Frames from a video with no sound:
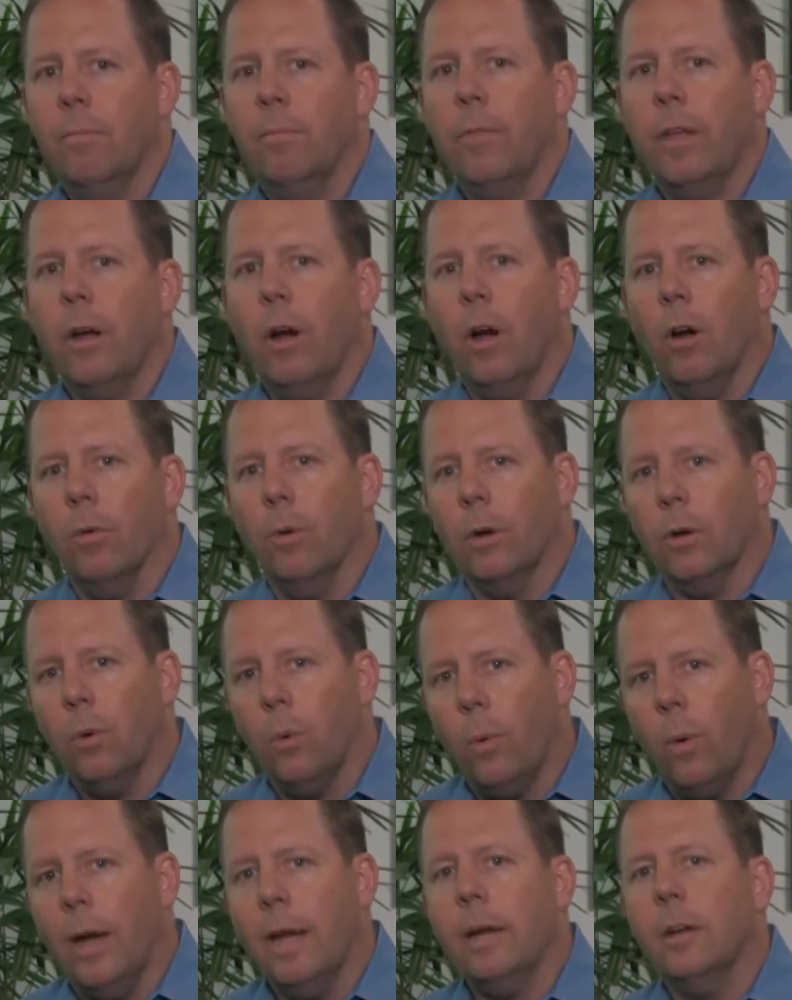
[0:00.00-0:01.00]
They are
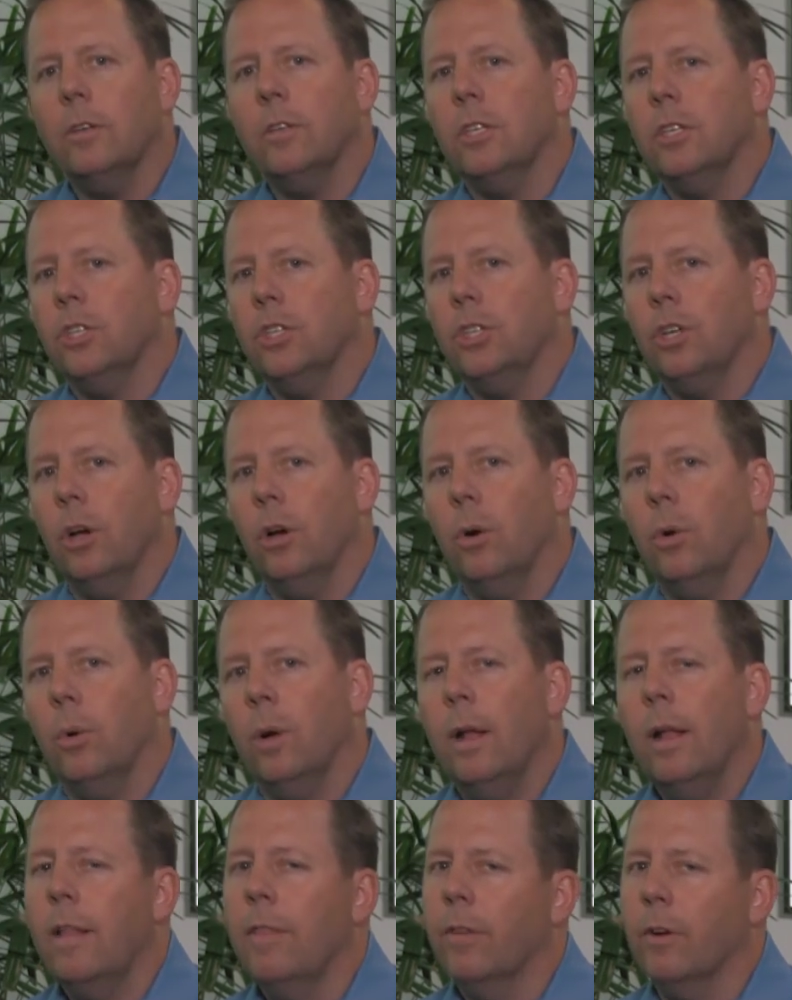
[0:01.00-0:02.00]
required to show
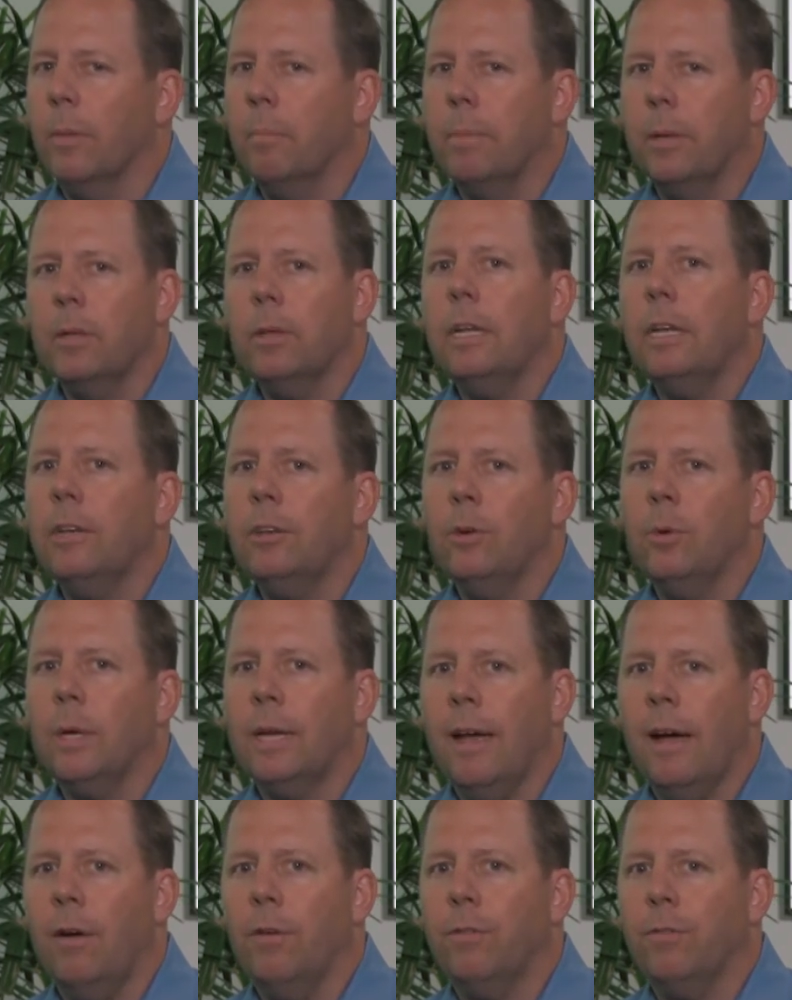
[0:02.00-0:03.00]
their ability to
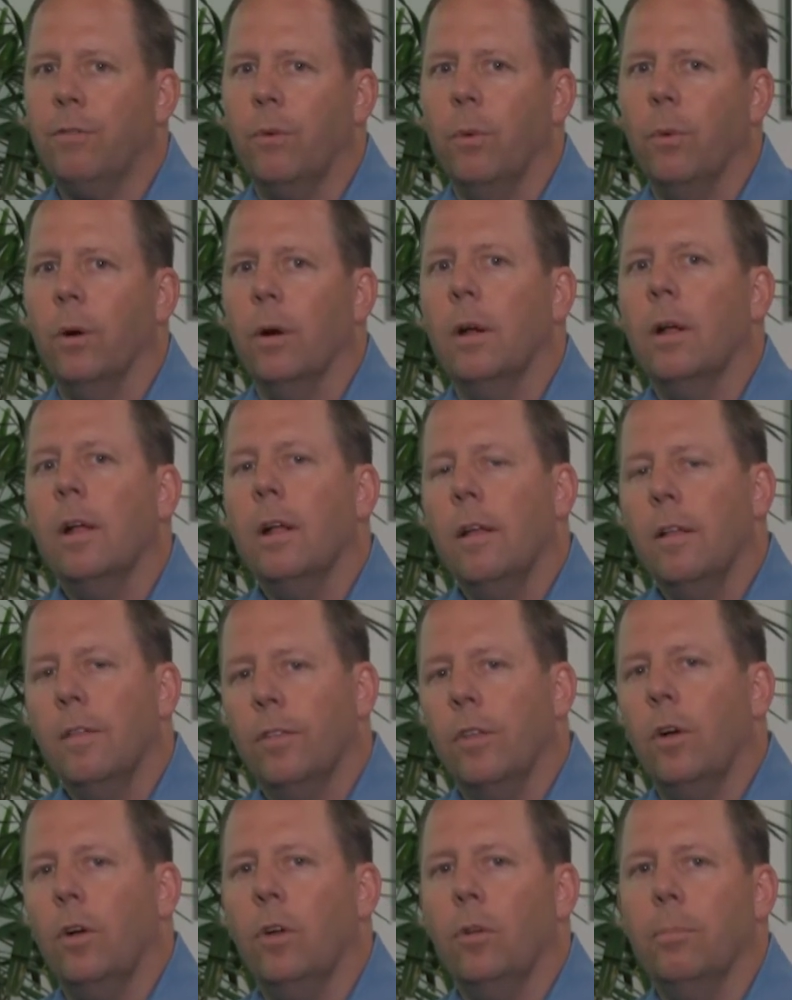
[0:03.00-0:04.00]
account for
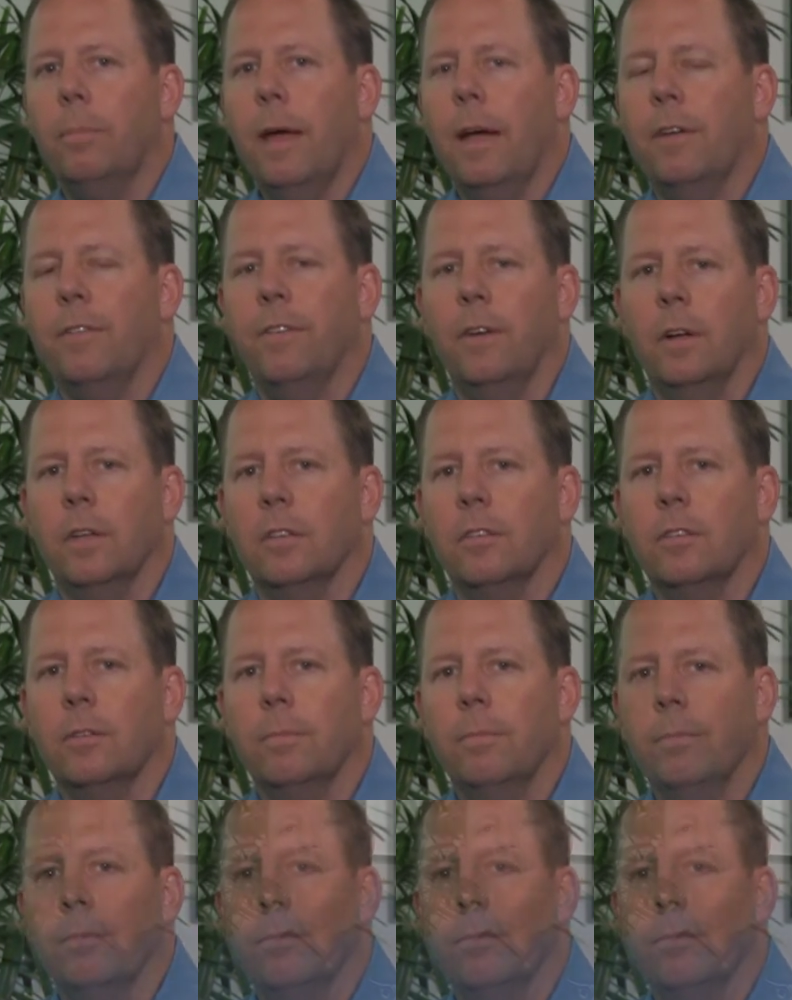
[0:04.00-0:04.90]
the holdback funds.